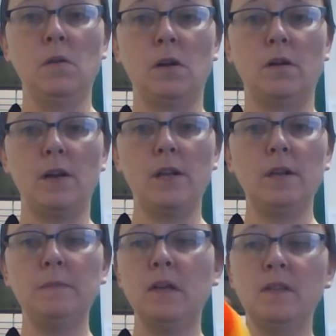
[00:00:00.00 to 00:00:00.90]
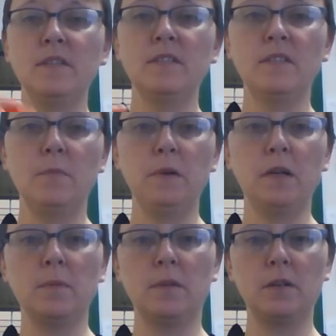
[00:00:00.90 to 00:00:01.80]
Alright, this is a
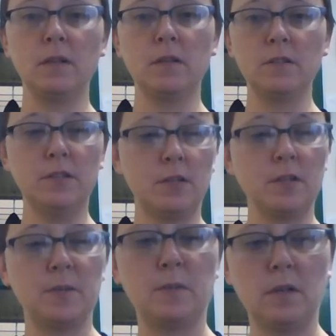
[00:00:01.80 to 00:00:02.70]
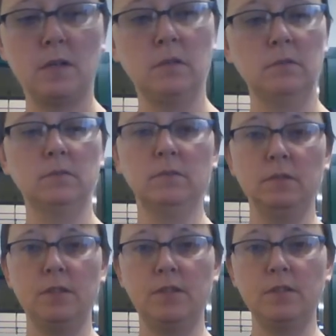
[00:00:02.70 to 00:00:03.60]
bigger ball than our stress ball.
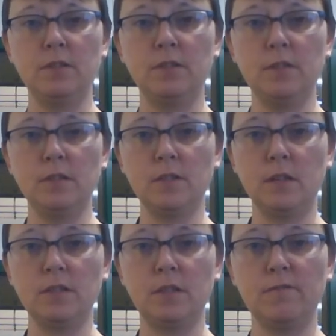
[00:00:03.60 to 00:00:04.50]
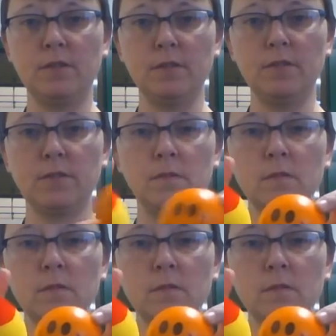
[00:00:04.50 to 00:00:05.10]
As you can see the size difference.